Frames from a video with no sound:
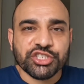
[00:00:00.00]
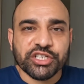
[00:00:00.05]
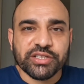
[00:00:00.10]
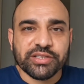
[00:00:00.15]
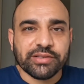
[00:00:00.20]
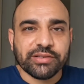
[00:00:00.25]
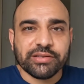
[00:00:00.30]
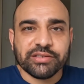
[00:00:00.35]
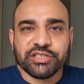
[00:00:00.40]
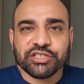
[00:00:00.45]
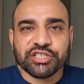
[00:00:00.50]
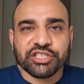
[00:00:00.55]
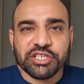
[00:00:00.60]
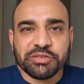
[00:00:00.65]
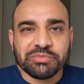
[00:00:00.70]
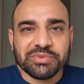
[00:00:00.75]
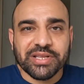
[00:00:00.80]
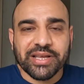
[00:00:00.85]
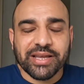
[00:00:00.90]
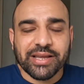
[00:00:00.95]
shit. It just
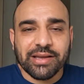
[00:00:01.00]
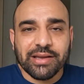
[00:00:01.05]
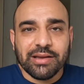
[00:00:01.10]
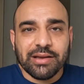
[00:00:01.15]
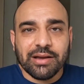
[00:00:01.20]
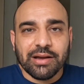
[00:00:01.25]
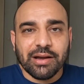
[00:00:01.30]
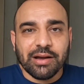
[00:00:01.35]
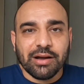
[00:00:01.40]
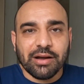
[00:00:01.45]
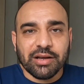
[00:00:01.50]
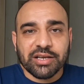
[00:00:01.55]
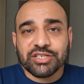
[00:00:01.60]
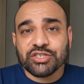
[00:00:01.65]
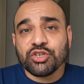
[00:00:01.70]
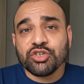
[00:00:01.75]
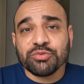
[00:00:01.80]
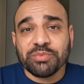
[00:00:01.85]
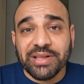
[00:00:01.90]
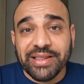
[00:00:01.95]
seems like,
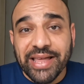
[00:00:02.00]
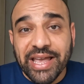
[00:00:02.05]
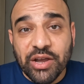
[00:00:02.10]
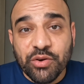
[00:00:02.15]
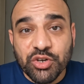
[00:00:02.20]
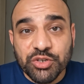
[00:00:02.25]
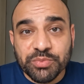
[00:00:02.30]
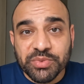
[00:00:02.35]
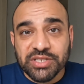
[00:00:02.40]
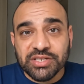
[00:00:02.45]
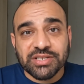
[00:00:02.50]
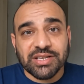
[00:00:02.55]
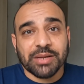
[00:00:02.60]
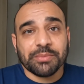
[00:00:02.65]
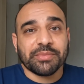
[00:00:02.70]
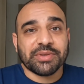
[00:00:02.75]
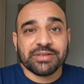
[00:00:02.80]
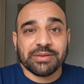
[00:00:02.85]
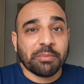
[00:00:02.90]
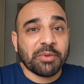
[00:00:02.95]
excuse my language, but
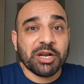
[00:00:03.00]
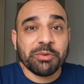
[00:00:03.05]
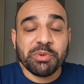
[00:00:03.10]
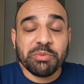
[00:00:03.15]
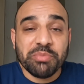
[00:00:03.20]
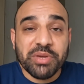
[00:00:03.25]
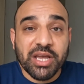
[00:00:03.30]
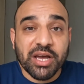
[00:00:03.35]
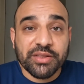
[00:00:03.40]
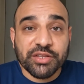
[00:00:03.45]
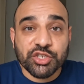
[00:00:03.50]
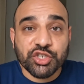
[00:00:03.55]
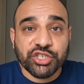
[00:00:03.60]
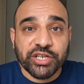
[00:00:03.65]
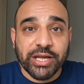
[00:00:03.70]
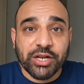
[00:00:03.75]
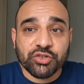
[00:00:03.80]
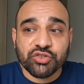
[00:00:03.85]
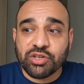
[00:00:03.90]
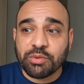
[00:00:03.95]
I'm going to be me on this
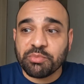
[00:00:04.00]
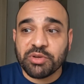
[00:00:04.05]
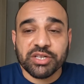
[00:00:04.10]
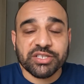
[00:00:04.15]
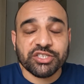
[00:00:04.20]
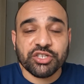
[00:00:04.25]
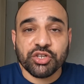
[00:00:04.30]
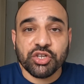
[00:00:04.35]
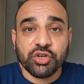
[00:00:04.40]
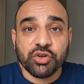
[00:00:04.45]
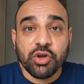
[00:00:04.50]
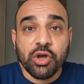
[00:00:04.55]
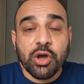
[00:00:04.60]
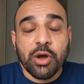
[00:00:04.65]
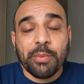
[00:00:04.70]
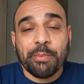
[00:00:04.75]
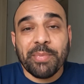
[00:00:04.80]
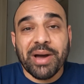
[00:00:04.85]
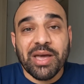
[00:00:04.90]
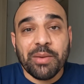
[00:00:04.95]
channel, so I'm going to tell you
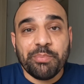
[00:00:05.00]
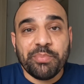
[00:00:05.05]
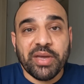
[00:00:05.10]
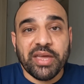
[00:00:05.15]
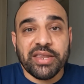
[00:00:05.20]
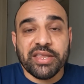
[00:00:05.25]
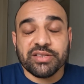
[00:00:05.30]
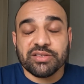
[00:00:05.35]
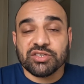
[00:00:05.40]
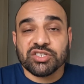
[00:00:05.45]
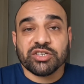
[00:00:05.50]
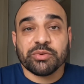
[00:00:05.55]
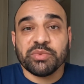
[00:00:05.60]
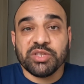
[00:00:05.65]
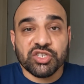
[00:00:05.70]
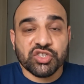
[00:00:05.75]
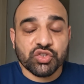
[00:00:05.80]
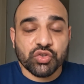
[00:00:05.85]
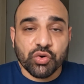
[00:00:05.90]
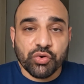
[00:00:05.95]
my opinion on some
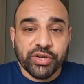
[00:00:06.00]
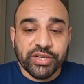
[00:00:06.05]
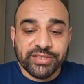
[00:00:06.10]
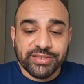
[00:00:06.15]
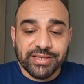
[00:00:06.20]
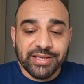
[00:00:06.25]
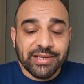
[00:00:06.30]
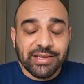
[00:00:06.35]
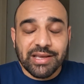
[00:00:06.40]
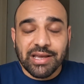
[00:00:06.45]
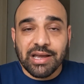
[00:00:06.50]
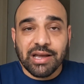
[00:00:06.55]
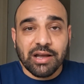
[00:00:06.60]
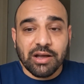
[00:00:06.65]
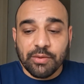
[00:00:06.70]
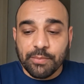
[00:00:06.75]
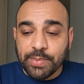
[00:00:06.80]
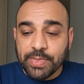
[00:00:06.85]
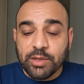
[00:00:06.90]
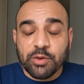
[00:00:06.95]
of these stories.
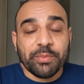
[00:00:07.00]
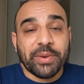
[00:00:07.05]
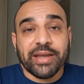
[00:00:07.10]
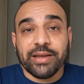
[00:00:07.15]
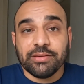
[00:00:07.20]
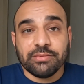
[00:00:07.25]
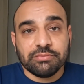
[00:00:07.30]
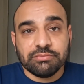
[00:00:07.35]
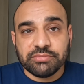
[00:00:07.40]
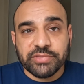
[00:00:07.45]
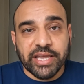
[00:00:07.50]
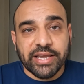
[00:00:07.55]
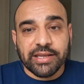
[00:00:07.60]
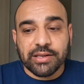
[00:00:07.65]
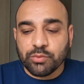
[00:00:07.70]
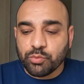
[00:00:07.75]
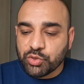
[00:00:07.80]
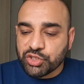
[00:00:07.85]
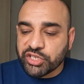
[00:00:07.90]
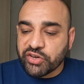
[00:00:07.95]
You may take
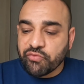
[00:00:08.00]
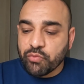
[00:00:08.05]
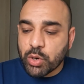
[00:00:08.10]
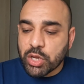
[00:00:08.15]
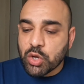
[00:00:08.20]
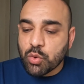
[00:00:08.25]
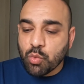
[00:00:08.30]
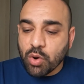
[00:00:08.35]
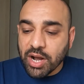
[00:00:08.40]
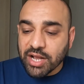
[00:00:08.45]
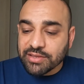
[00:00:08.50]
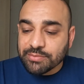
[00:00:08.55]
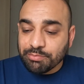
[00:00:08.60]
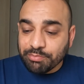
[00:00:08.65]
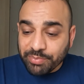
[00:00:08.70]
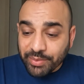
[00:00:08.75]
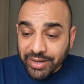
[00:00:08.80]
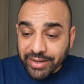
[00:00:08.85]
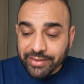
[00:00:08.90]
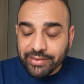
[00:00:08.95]
it whichever way you
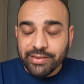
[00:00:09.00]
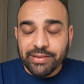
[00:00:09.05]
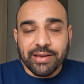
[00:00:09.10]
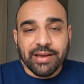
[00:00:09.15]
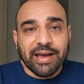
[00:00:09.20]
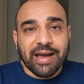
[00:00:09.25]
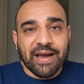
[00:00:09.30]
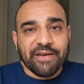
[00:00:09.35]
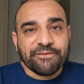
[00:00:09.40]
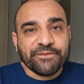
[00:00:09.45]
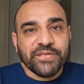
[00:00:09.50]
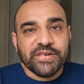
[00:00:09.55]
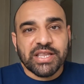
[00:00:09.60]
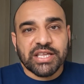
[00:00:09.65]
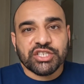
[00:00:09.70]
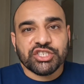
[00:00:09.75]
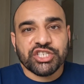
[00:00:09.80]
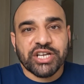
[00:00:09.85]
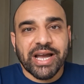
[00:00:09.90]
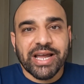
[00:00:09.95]
want, but I feel
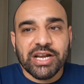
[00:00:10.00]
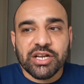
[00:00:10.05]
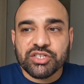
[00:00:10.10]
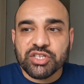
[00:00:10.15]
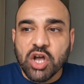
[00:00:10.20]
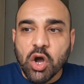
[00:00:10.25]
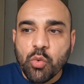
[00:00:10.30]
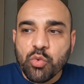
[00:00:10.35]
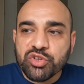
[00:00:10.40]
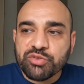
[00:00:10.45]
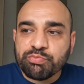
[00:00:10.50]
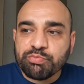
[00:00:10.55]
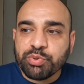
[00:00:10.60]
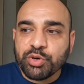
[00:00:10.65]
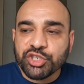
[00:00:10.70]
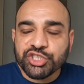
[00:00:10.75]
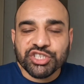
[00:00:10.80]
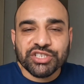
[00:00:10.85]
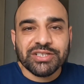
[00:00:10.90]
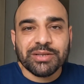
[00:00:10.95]
like China is always
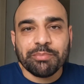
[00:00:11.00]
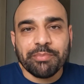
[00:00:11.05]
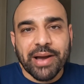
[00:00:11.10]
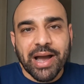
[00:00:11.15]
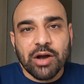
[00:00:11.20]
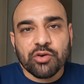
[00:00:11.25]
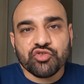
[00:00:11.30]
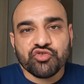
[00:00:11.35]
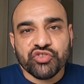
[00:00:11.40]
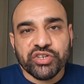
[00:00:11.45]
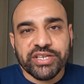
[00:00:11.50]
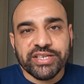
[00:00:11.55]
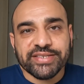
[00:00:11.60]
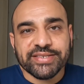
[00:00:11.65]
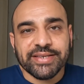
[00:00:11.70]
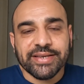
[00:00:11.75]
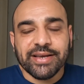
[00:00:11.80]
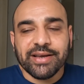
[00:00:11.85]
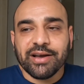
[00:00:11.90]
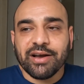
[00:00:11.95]
pushing the
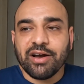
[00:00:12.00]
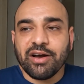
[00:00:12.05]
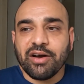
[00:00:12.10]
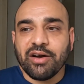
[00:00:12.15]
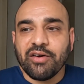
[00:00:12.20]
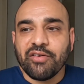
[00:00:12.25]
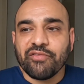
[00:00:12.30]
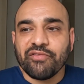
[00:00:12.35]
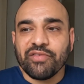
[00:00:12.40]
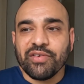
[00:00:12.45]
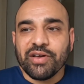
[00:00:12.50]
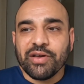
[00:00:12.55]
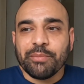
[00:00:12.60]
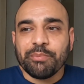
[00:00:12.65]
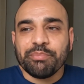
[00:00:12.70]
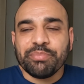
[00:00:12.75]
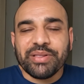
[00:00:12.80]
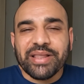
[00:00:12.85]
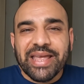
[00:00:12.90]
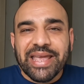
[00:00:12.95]
boundaries of
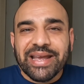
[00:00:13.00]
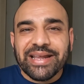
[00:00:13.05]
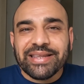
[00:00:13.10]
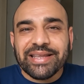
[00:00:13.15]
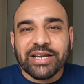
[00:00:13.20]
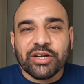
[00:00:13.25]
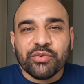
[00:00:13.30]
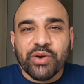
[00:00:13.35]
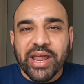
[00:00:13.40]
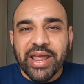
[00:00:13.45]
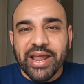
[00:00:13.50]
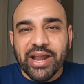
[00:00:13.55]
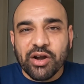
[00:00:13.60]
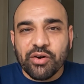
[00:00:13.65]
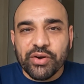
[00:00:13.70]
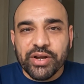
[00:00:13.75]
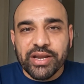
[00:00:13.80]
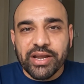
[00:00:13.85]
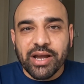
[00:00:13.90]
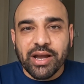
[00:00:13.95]
playing in the gray
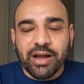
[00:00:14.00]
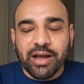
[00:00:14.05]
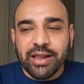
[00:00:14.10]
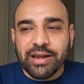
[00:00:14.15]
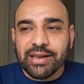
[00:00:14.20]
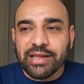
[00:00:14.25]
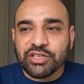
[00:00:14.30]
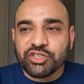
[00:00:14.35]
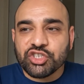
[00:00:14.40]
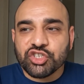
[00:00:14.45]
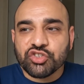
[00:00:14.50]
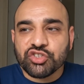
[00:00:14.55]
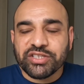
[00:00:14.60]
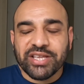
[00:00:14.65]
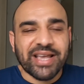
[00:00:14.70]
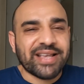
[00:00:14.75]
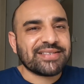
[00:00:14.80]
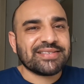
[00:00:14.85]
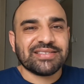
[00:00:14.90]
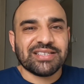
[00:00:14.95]
area and like just
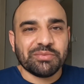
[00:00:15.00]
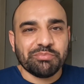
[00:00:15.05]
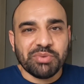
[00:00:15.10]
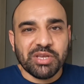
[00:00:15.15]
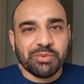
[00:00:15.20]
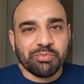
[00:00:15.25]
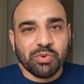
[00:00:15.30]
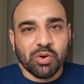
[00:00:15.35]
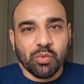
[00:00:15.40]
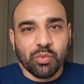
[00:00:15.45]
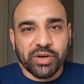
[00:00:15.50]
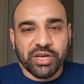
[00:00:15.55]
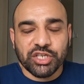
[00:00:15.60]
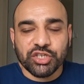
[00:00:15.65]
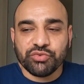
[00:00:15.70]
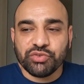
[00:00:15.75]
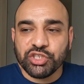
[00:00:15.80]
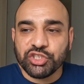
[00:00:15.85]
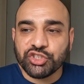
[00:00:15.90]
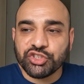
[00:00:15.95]
testing people when
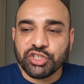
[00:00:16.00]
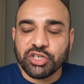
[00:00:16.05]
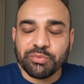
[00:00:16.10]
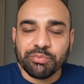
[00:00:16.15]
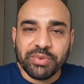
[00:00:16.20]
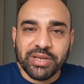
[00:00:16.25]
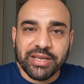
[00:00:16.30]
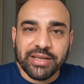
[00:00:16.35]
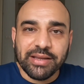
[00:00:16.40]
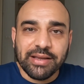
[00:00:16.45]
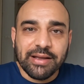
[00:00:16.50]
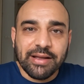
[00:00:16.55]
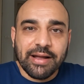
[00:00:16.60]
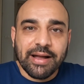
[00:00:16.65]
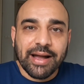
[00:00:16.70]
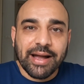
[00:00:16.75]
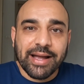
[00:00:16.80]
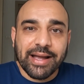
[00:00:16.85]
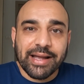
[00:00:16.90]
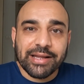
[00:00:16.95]
they really shouldn't be.
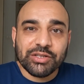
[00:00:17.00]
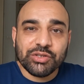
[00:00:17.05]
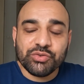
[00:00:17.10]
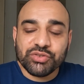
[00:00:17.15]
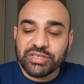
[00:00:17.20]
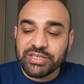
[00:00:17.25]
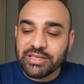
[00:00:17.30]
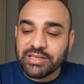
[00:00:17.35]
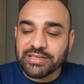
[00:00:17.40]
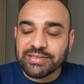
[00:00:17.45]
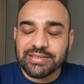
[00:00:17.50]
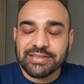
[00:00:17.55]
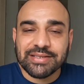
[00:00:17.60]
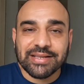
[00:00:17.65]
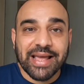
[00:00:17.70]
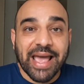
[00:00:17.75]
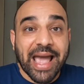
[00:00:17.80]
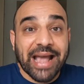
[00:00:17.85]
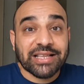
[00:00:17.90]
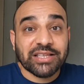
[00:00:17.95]
I do see this as
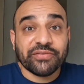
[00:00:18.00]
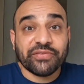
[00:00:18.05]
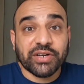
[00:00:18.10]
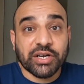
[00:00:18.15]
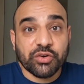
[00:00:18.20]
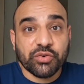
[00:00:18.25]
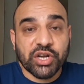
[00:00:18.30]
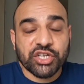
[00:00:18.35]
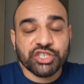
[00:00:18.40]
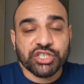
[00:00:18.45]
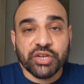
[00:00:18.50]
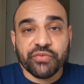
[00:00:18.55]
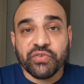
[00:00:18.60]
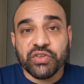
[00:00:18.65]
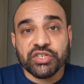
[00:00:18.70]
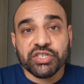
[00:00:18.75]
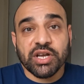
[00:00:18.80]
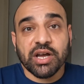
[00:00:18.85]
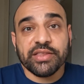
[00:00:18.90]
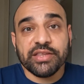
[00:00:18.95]
an act of an aggression. If
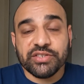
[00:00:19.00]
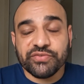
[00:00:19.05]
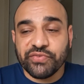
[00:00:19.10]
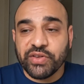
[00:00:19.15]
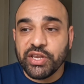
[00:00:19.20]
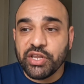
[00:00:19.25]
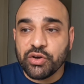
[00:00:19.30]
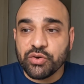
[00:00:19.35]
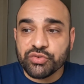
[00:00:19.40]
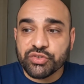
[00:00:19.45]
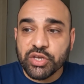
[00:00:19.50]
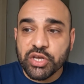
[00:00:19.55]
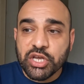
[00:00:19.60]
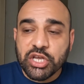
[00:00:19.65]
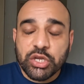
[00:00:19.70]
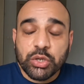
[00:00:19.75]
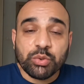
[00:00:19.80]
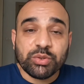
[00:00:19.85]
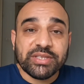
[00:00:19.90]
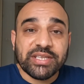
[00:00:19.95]
you saw these videos,
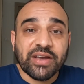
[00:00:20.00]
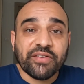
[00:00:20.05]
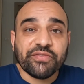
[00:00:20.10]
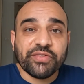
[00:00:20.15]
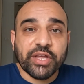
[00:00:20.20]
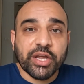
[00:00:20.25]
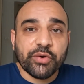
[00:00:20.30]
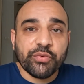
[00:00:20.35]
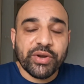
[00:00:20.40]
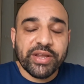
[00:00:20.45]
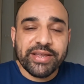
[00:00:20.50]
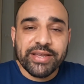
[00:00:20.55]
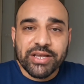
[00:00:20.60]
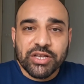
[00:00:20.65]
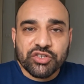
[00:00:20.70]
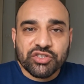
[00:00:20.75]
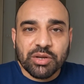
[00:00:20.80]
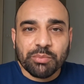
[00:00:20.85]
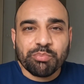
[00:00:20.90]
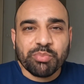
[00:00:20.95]
would definitely agree.
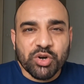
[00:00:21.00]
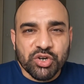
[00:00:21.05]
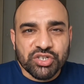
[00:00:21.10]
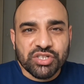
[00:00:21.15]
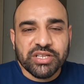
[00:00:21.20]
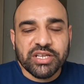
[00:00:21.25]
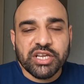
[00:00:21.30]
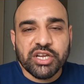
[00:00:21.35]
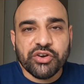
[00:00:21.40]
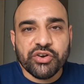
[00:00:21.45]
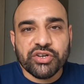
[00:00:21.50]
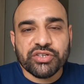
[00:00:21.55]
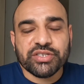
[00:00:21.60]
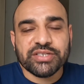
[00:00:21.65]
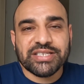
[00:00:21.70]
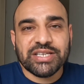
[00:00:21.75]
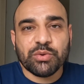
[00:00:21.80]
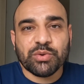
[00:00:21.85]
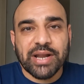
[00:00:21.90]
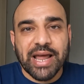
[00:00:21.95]
So I'm personally curious
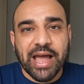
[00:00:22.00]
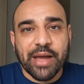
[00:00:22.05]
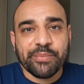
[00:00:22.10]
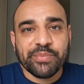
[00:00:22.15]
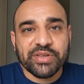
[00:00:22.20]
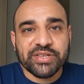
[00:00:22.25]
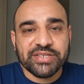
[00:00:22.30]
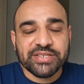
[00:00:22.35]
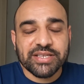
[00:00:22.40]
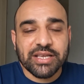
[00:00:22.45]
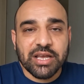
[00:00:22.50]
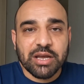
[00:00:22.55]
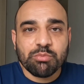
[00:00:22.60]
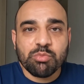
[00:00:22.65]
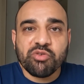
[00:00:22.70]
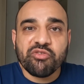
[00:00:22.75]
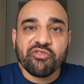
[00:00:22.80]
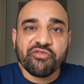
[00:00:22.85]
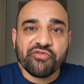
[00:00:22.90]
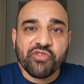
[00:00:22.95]
to see what happens
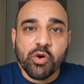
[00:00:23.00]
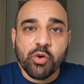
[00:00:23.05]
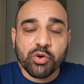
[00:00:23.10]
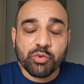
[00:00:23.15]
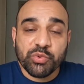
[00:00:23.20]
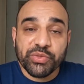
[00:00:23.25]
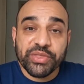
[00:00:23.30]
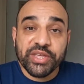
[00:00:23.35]
moving forward